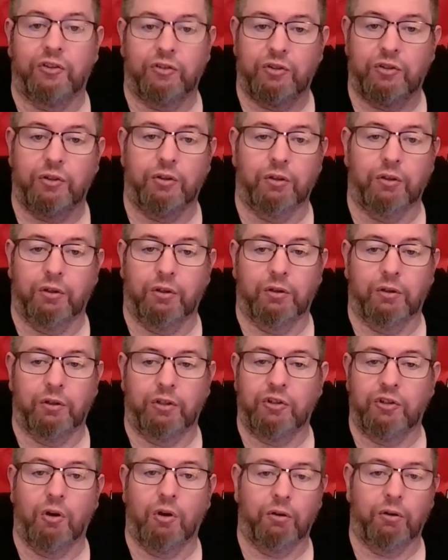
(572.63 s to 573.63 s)
and to
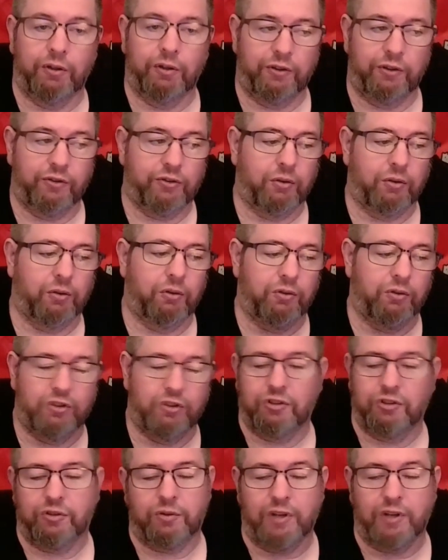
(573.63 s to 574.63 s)
their adulthood. So you
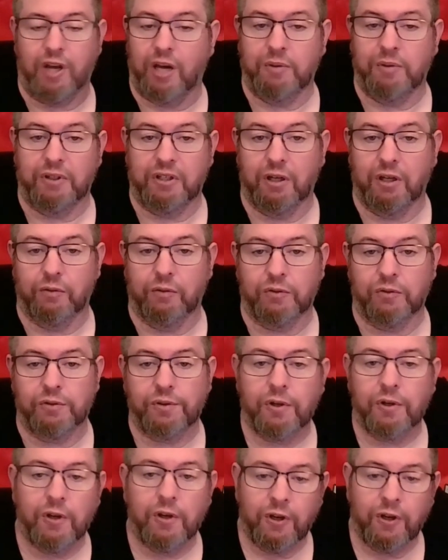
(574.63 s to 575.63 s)
just got to be careful.